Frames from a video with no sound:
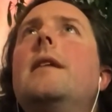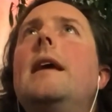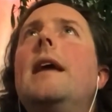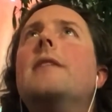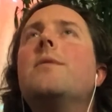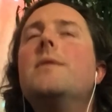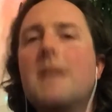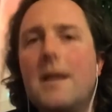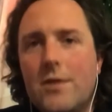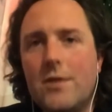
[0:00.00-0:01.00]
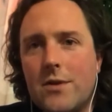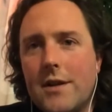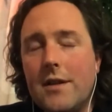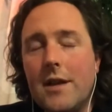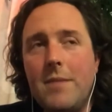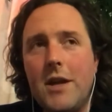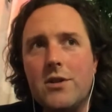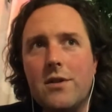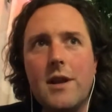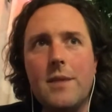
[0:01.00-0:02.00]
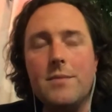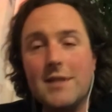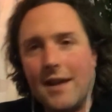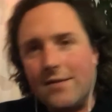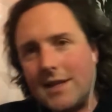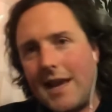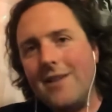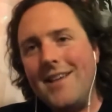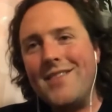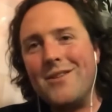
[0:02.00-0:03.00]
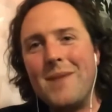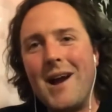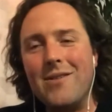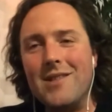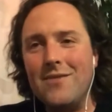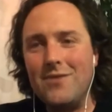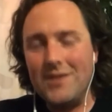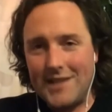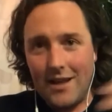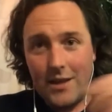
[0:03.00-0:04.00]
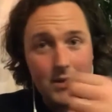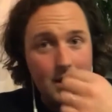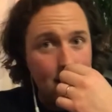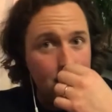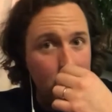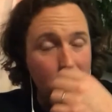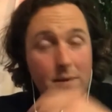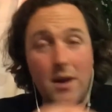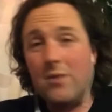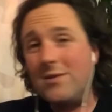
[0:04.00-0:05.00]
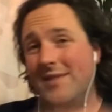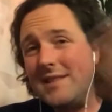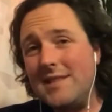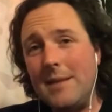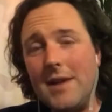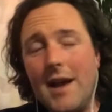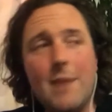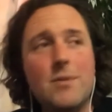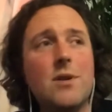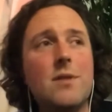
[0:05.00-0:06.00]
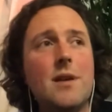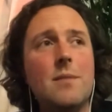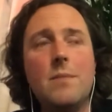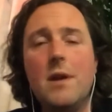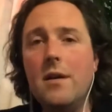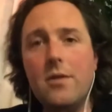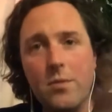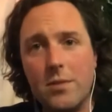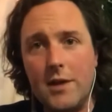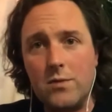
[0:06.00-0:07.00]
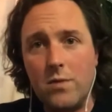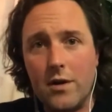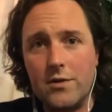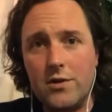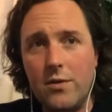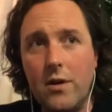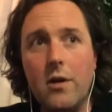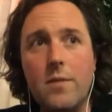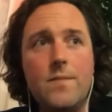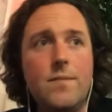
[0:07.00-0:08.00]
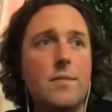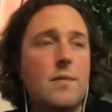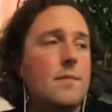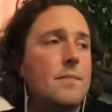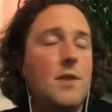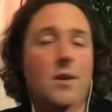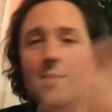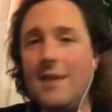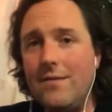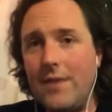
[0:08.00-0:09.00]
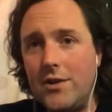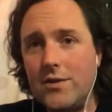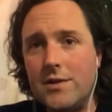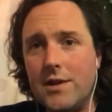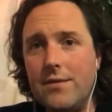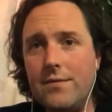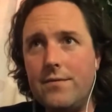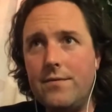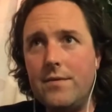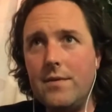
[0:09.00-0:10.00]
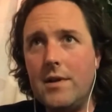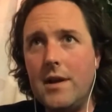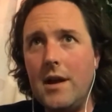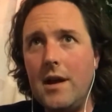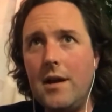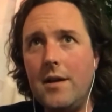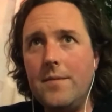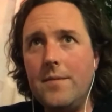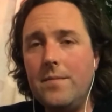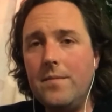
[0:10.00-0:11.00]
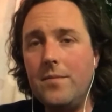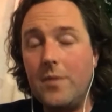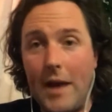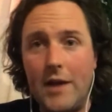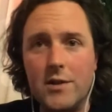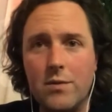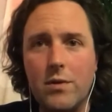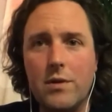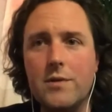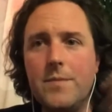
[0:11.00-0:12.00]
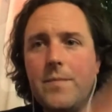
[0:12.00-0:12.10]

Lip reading: it's always kind of a trick to like make sure that I'm kind of scaling their power level and scaling what they can do, but also at the same time showing that they're planeswalkers who are, you know, the Avengers of the Magic world,